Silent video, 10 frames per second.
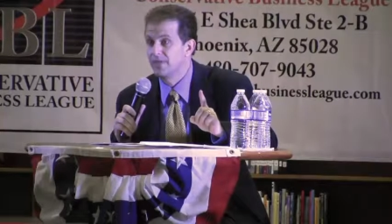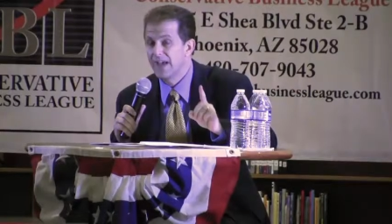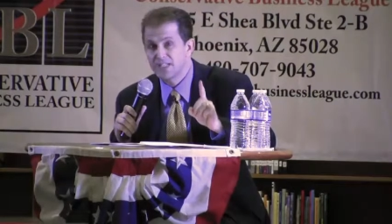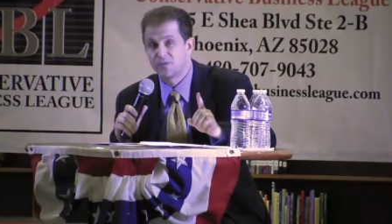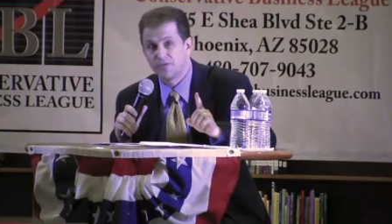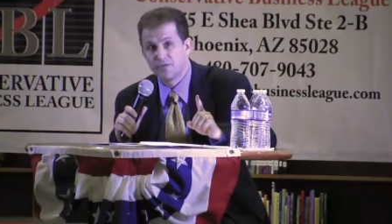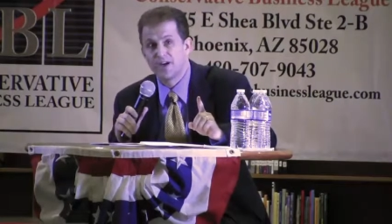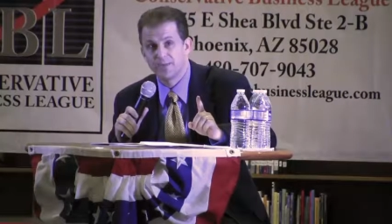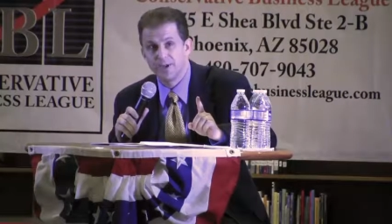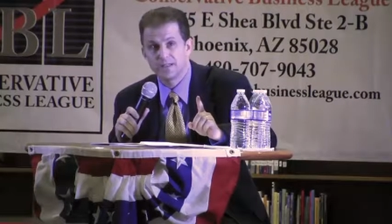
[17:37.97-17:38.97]
That's what
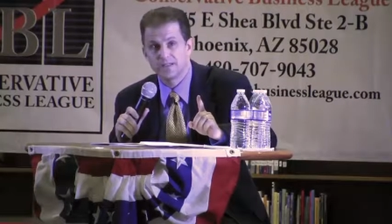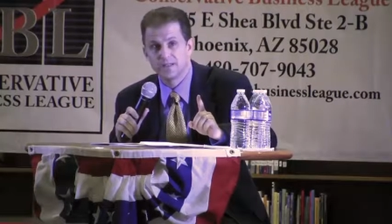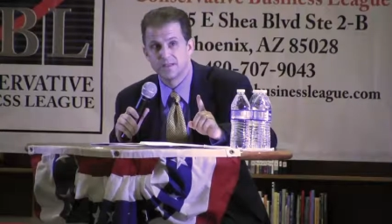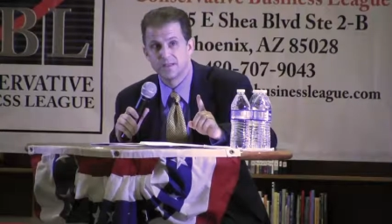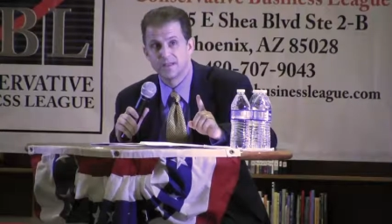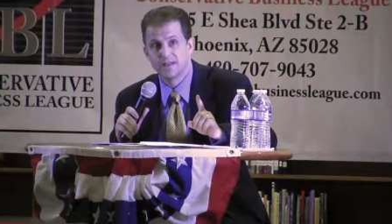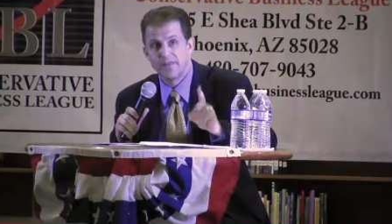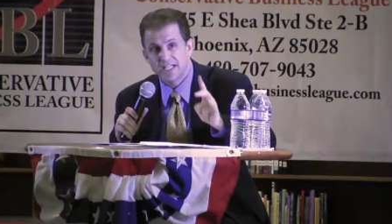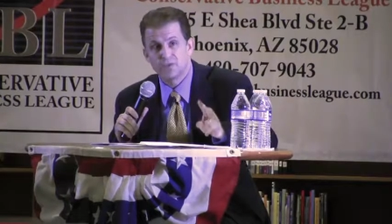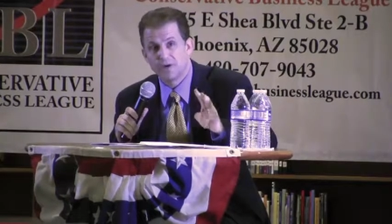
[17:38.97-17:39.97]
freedom is.
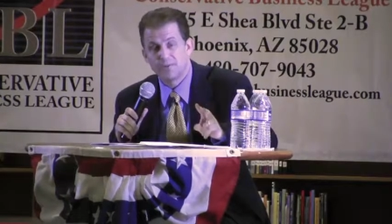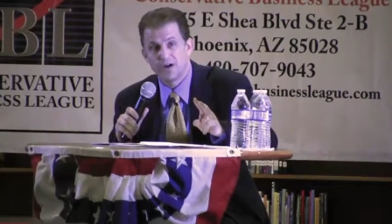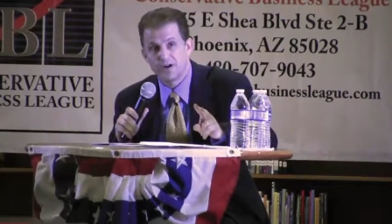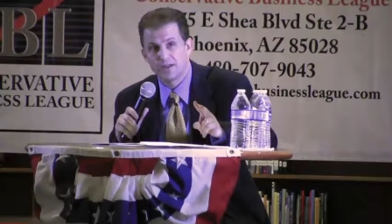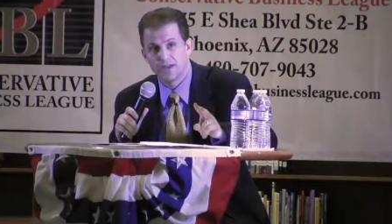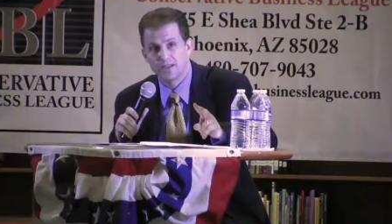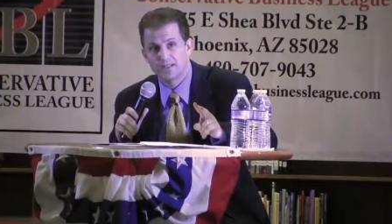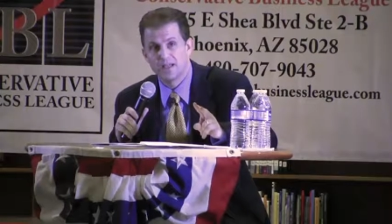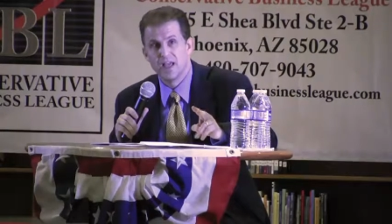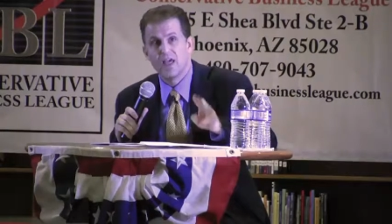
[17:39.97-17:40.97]
That's what America
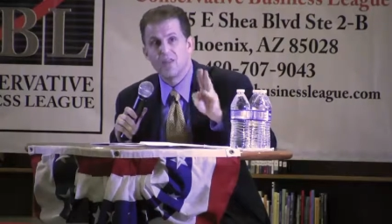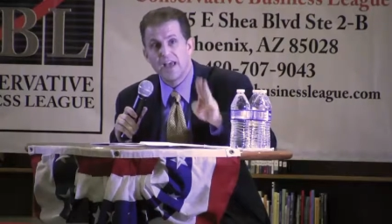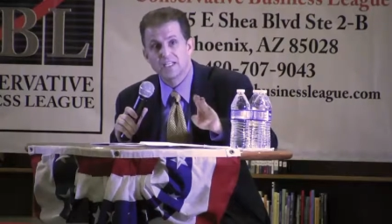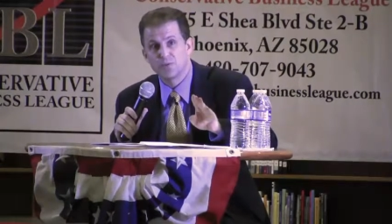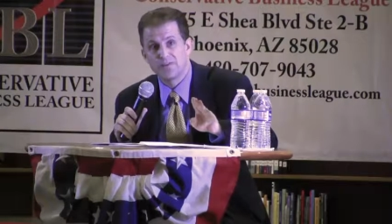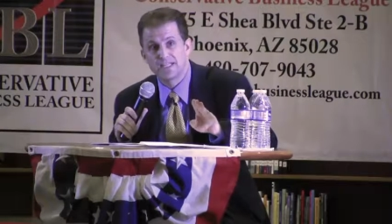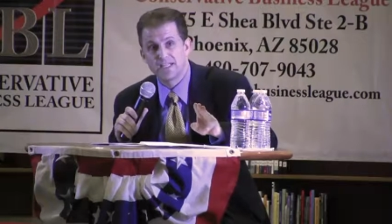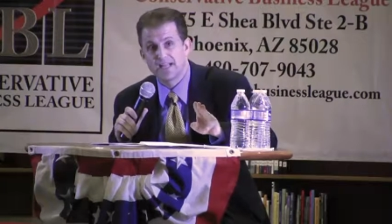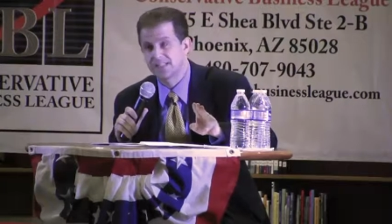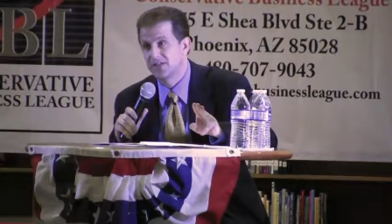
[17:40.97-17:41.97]
is. That's what this
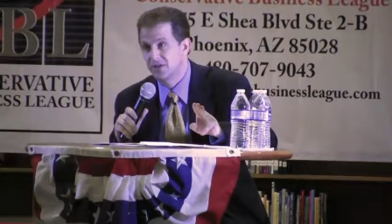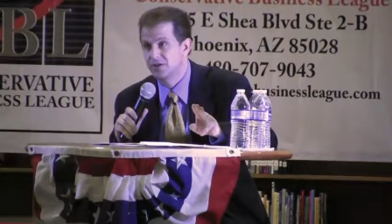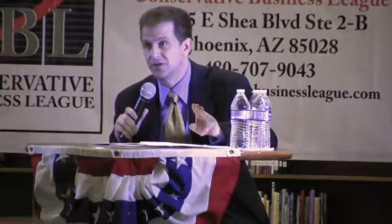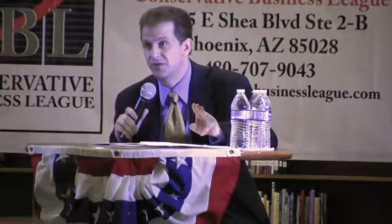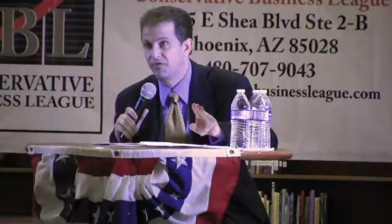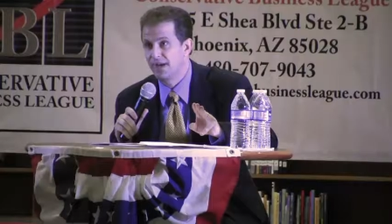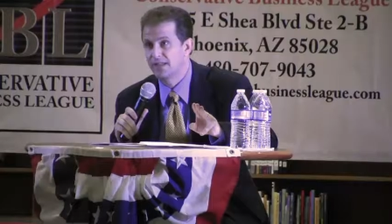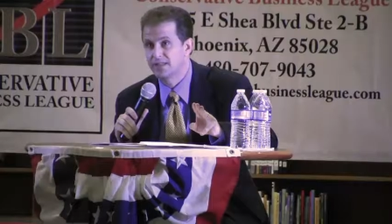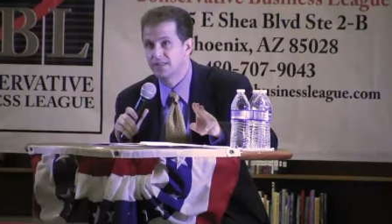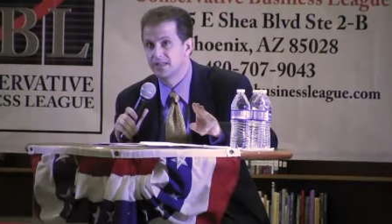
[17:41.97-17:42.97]
Constitution
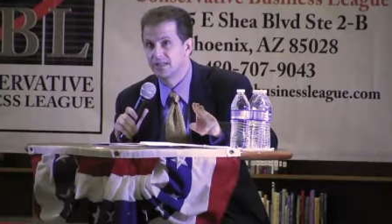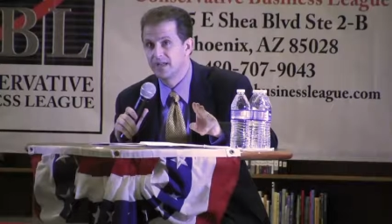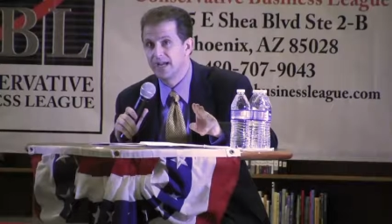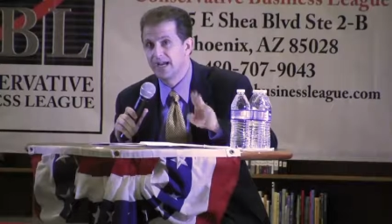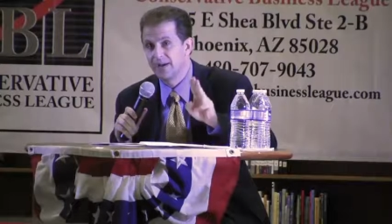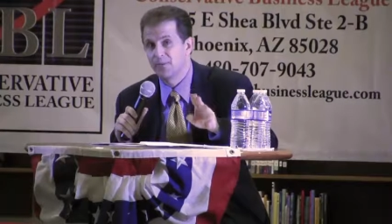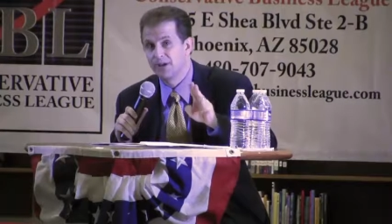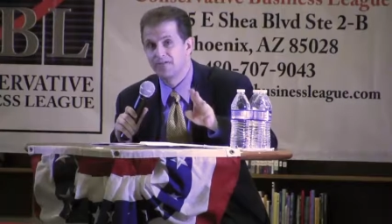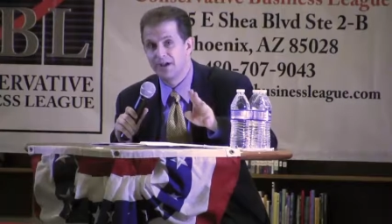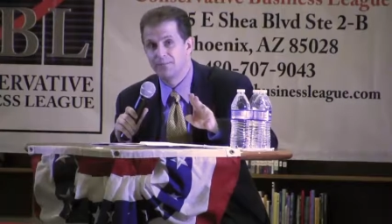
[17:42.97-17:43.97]
defends. And I
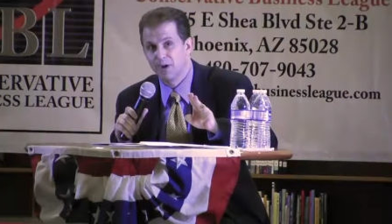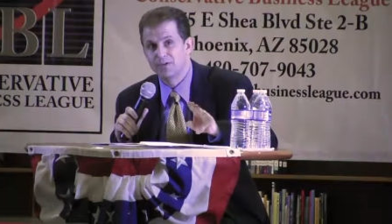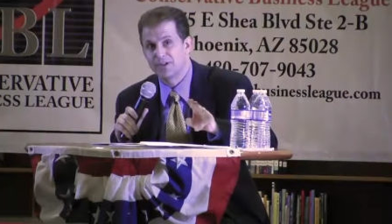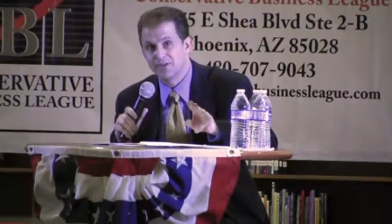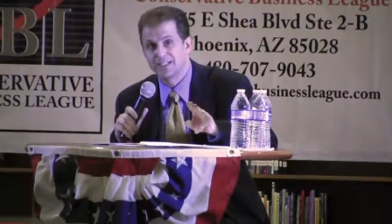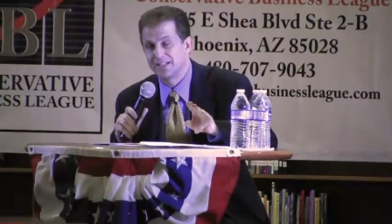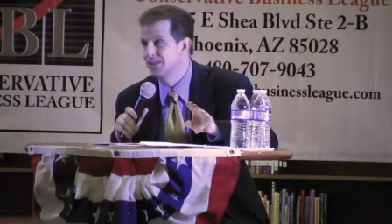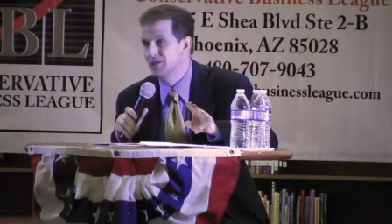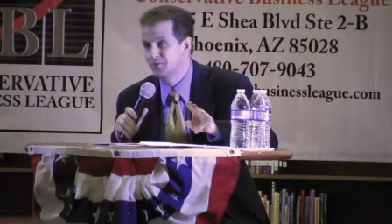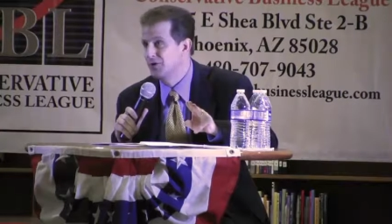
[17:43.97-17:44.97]
believe that most of us in
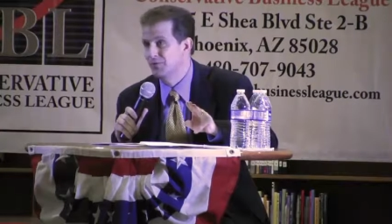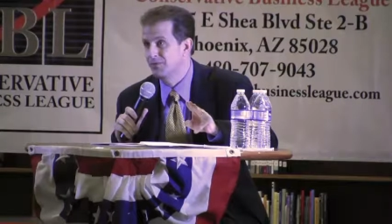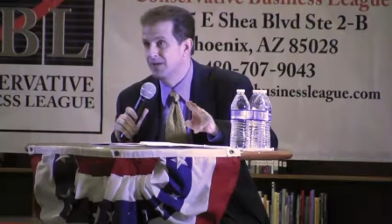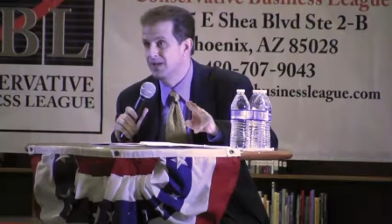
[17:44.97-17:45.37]
this room,